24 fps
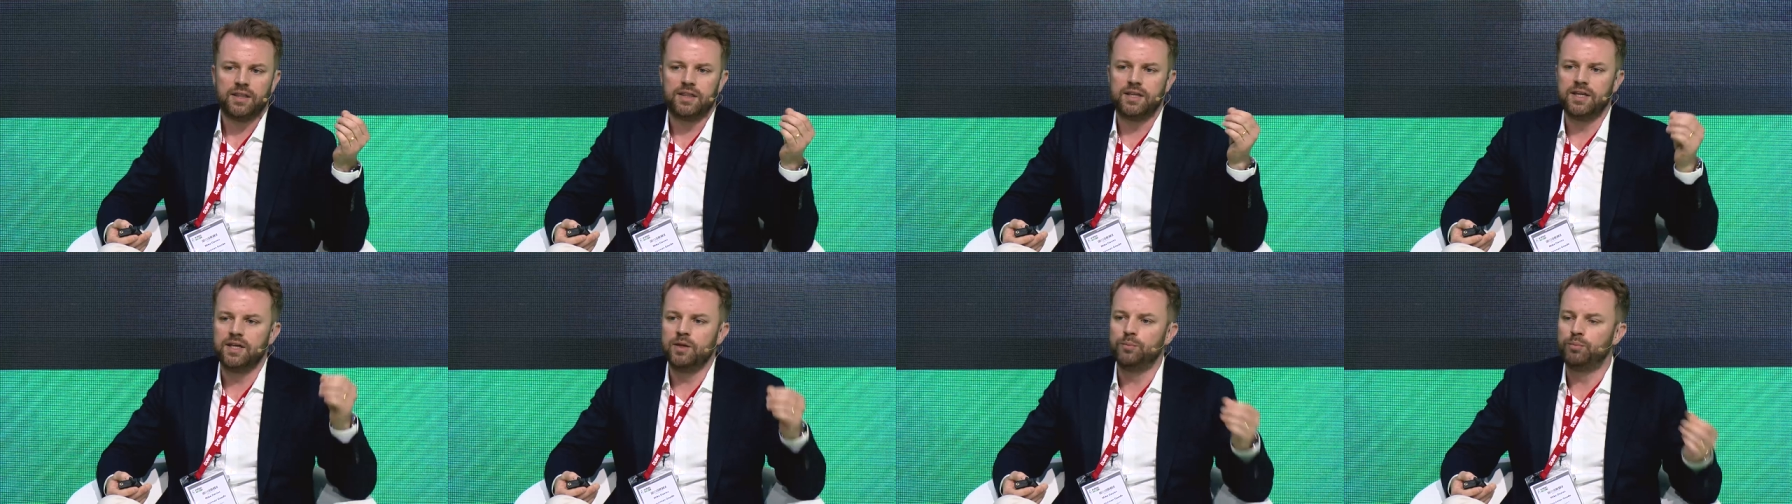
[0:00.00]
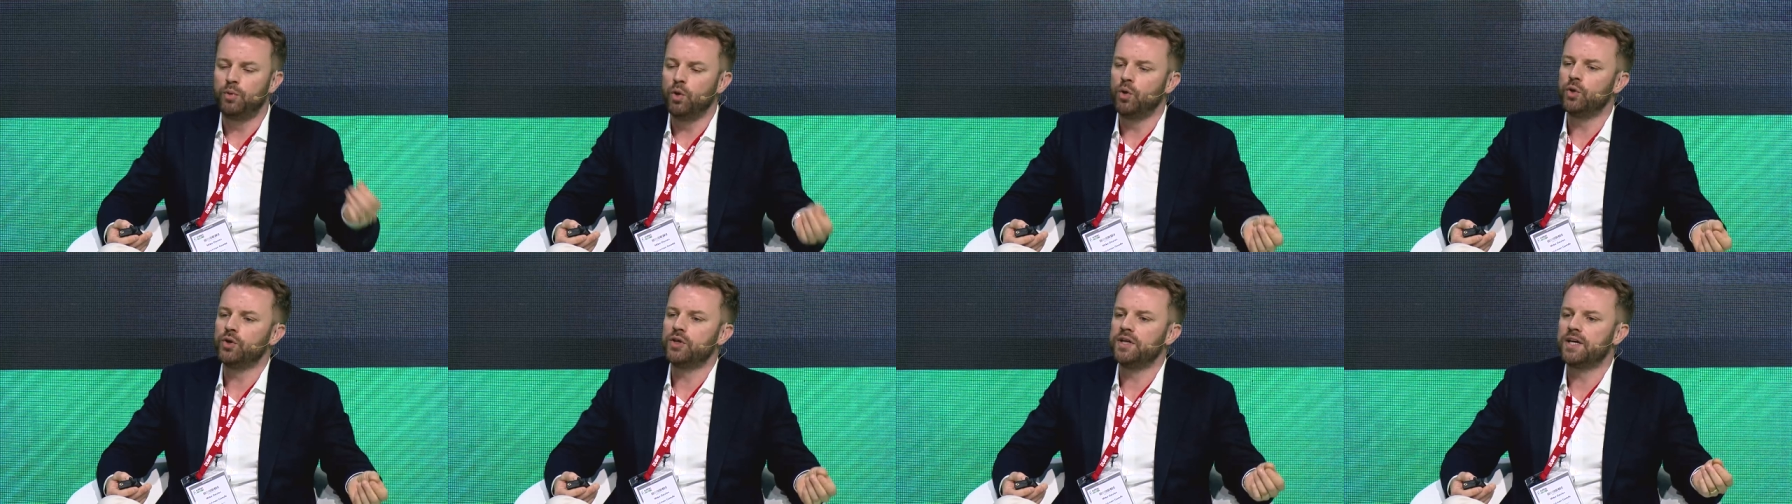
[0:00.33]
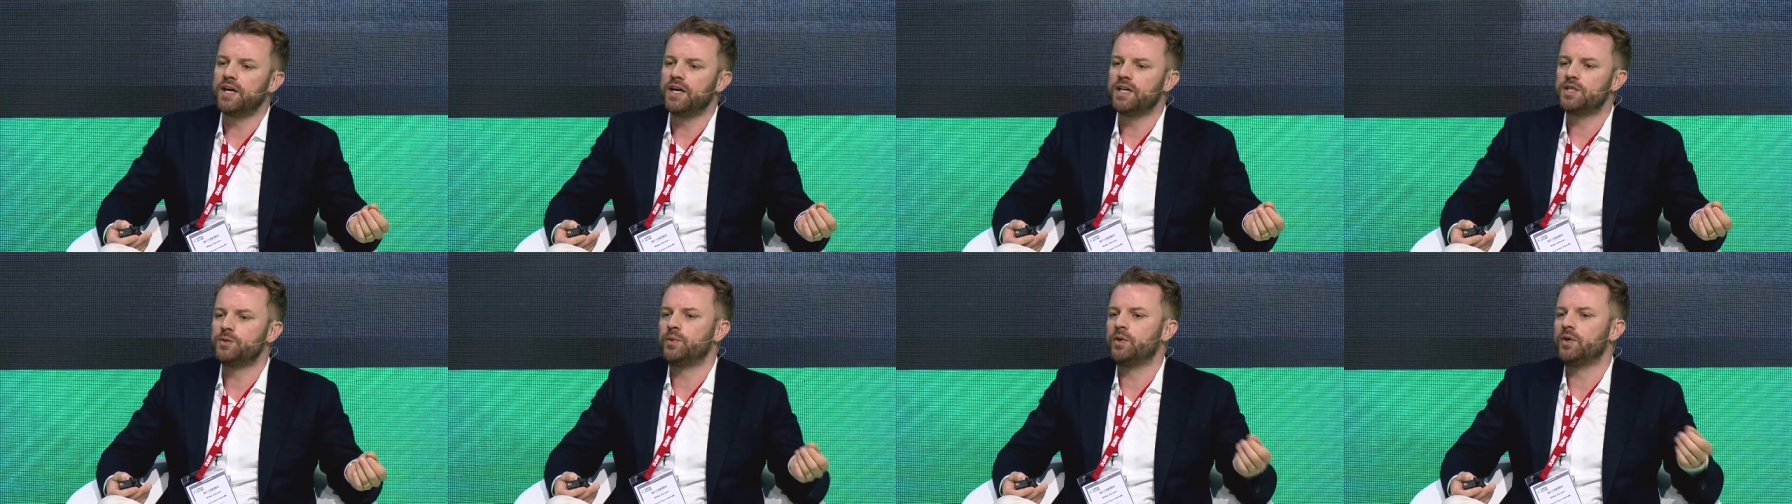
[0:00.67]
the
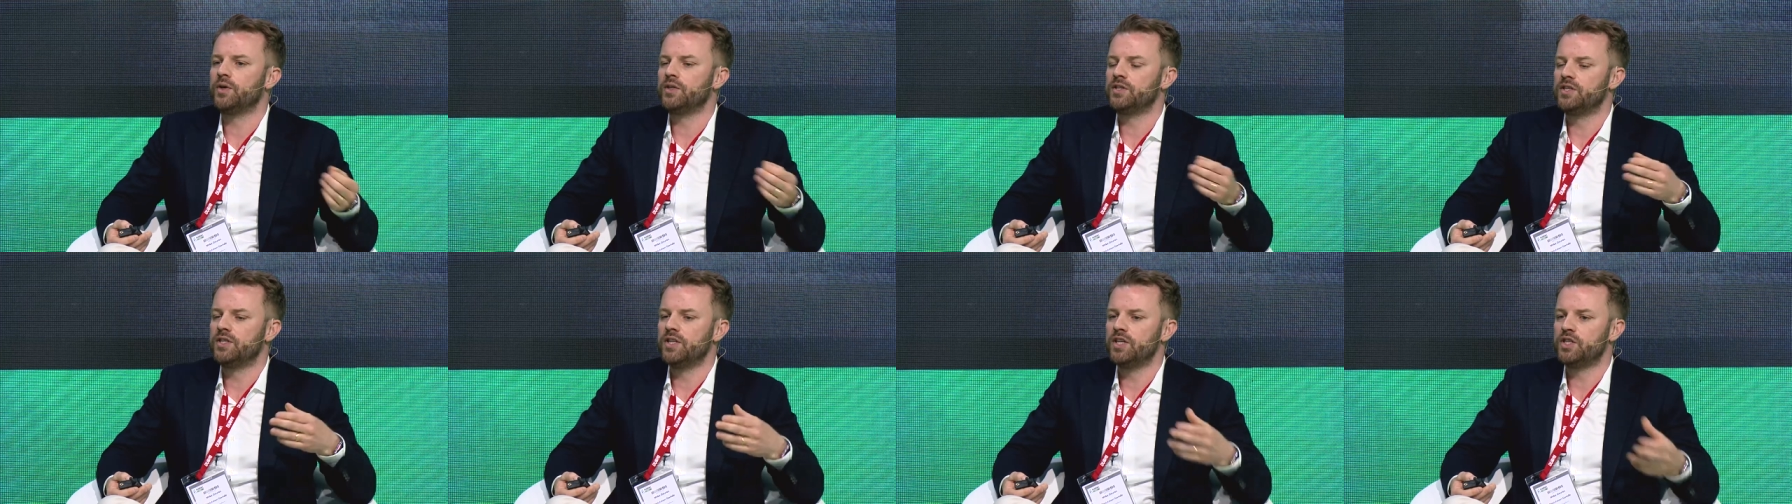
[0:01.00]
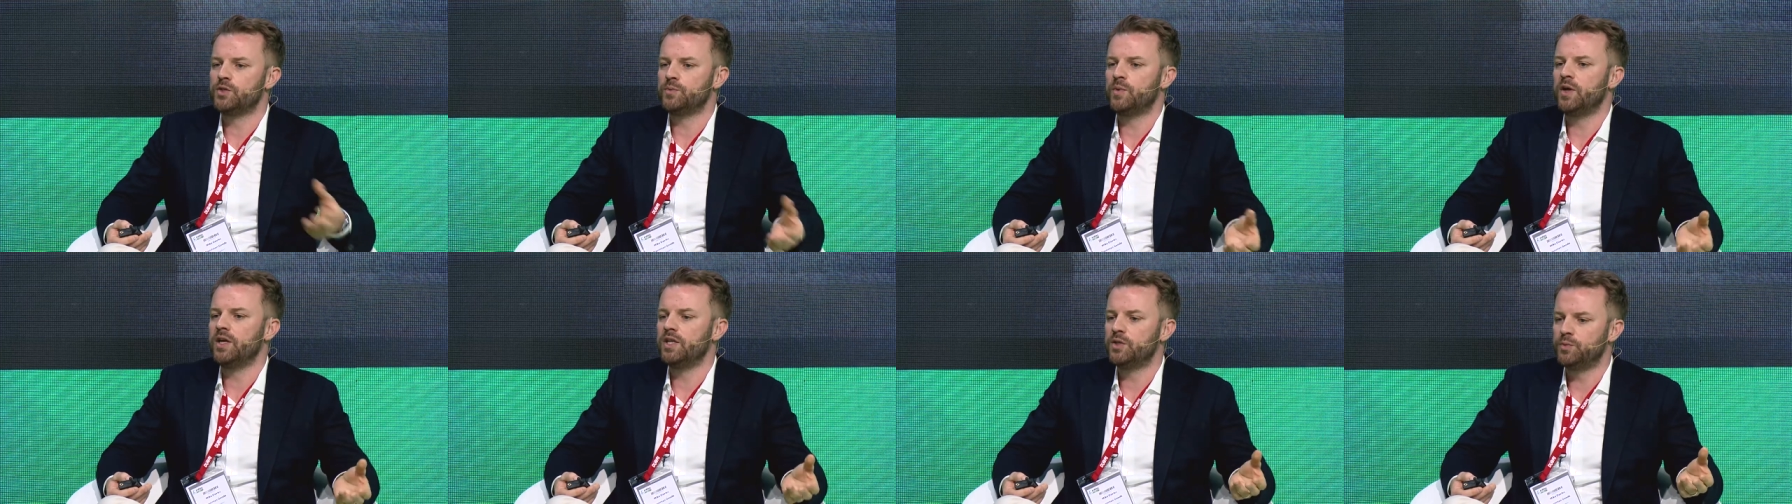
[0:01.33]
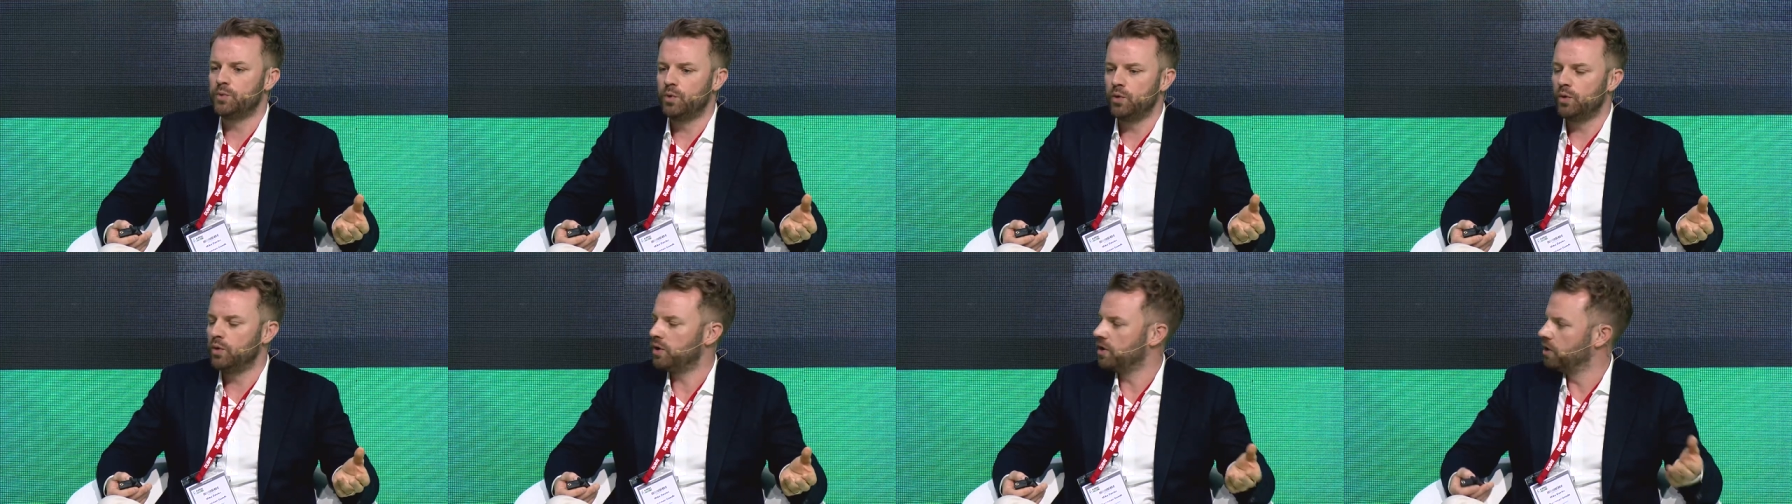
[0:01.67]
boarding experience in the
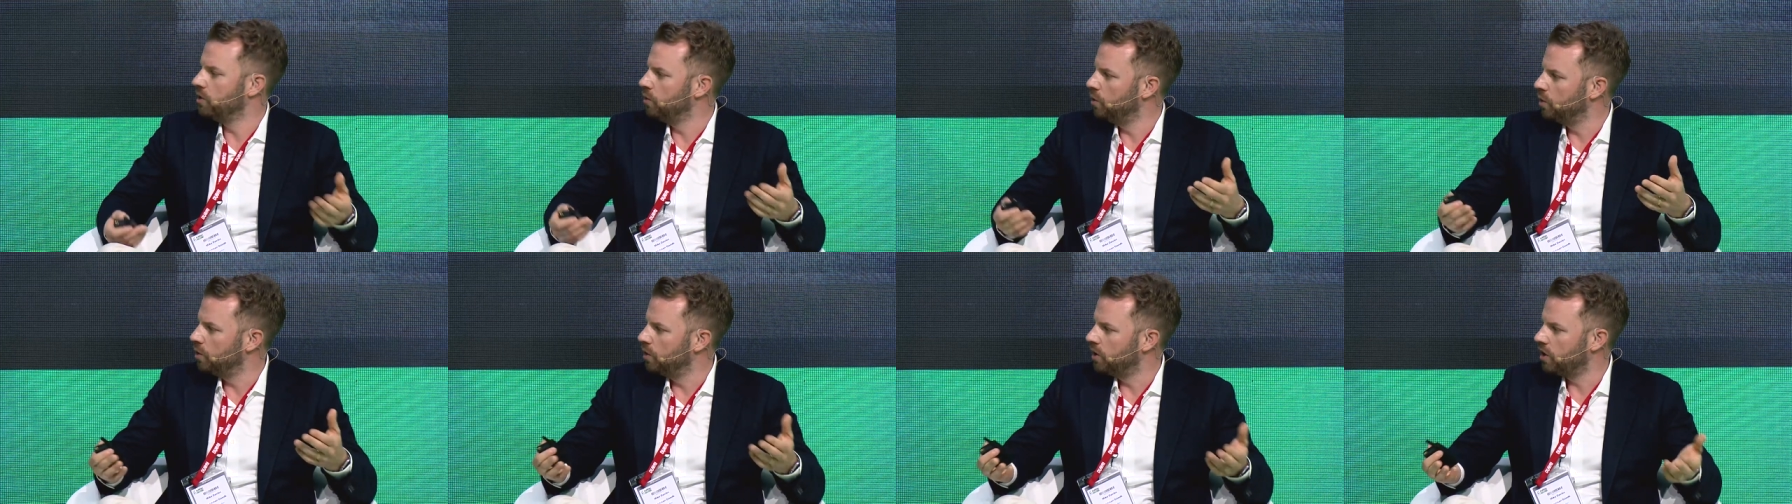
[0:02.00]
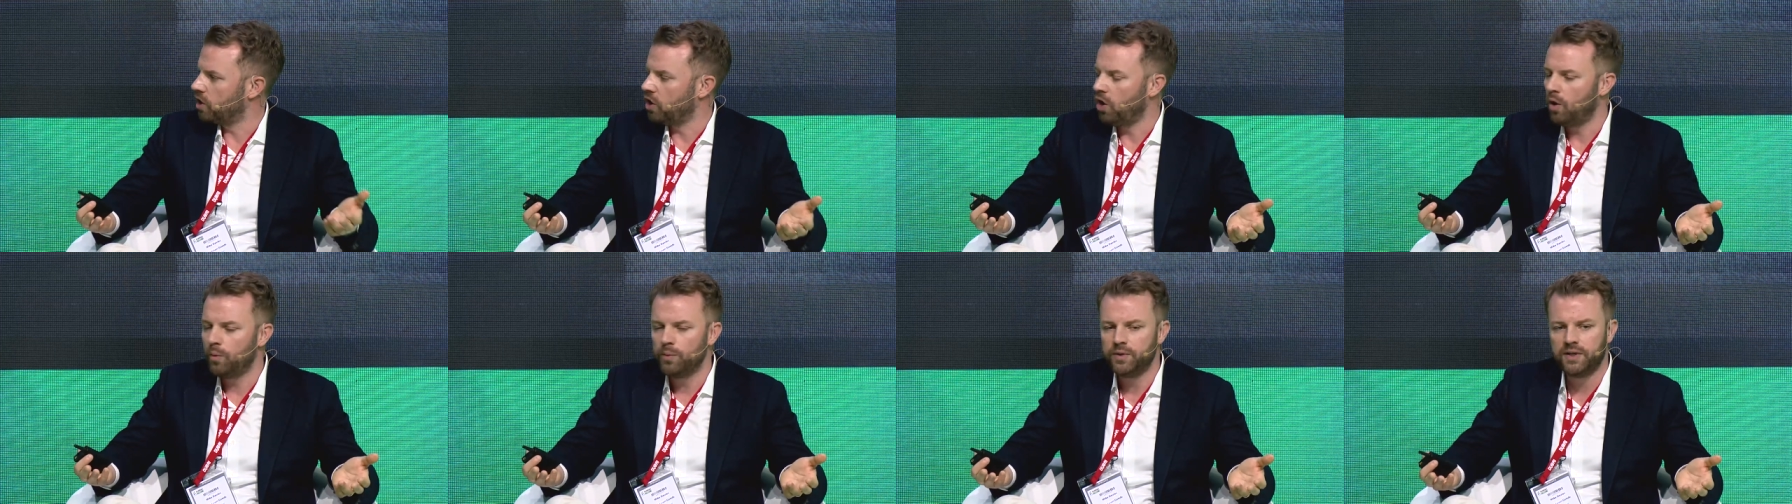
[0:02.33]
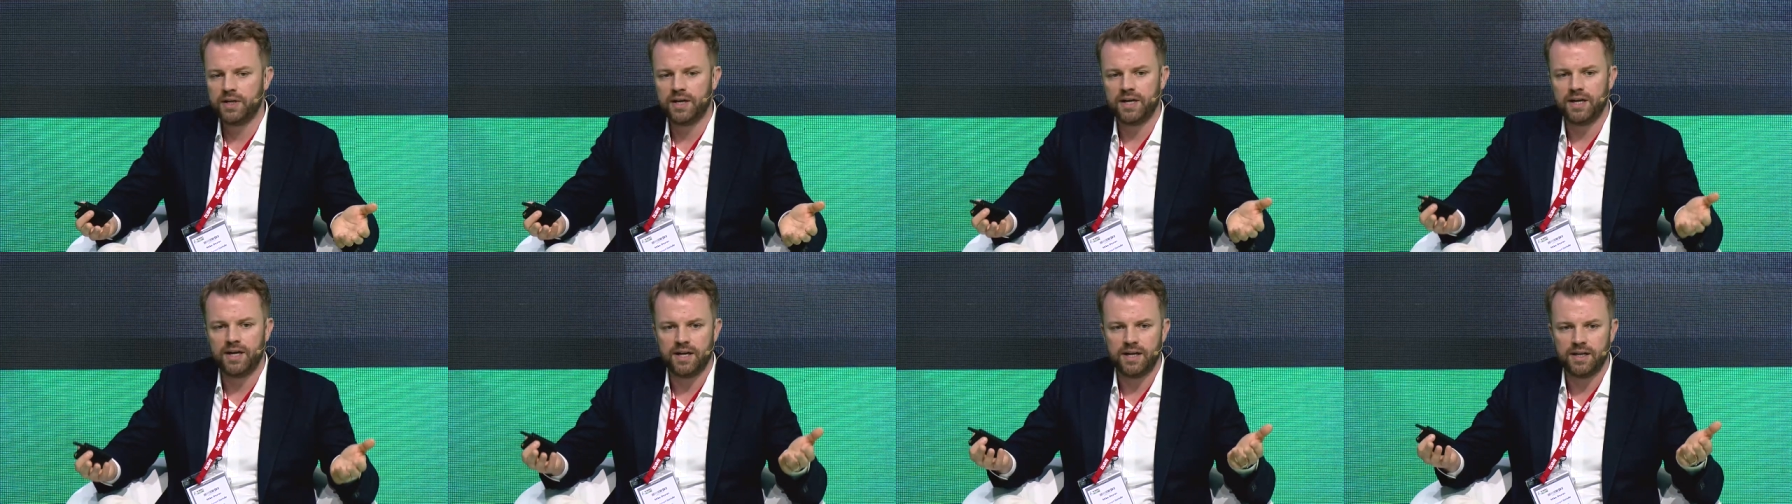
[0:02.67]
spaceport can all
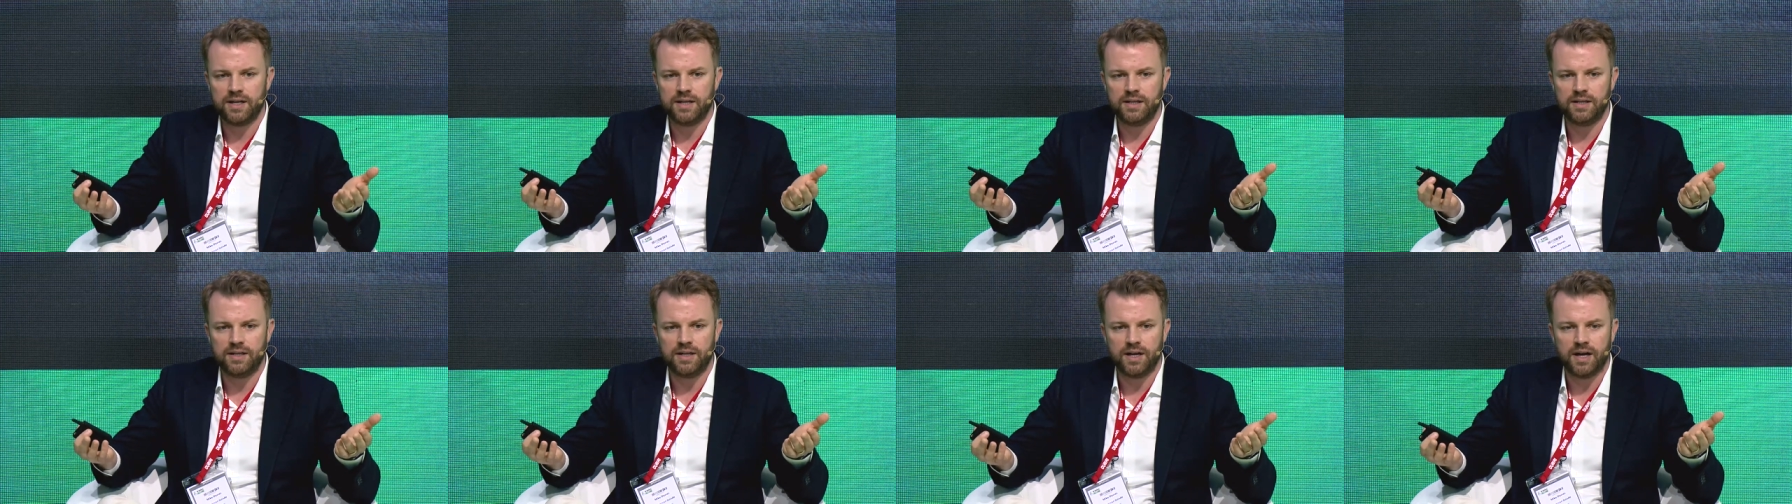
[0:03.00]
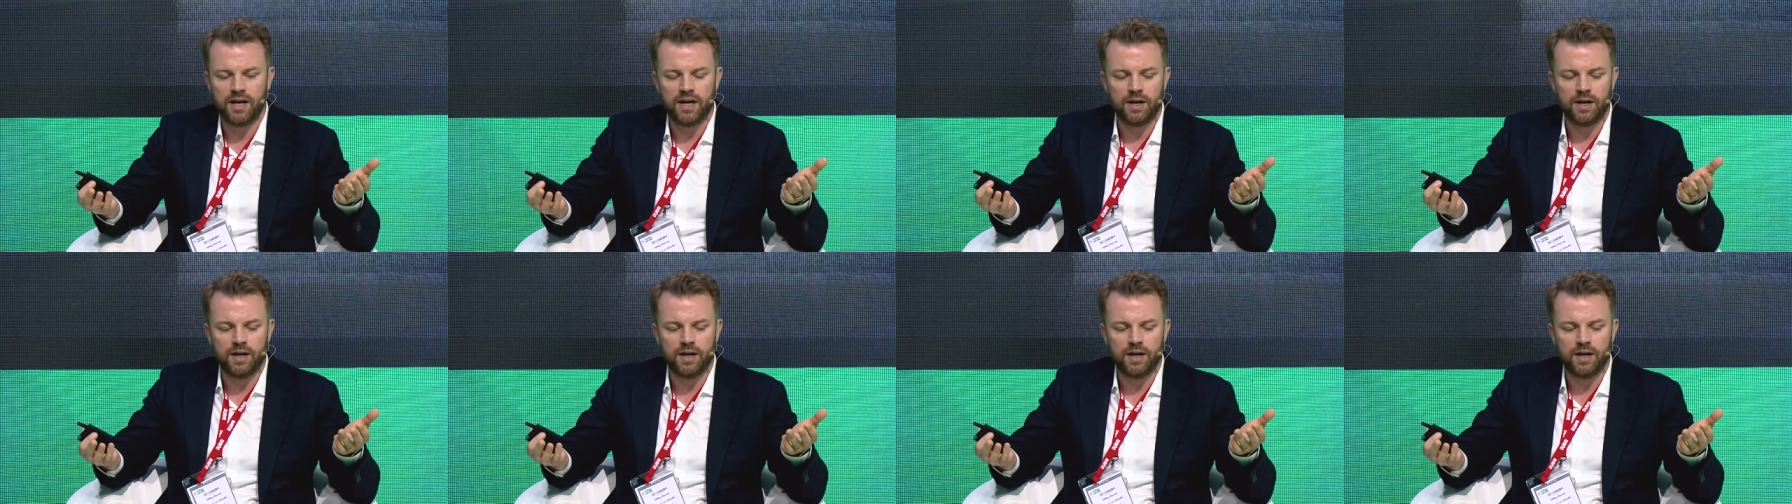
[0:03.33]
accommodate a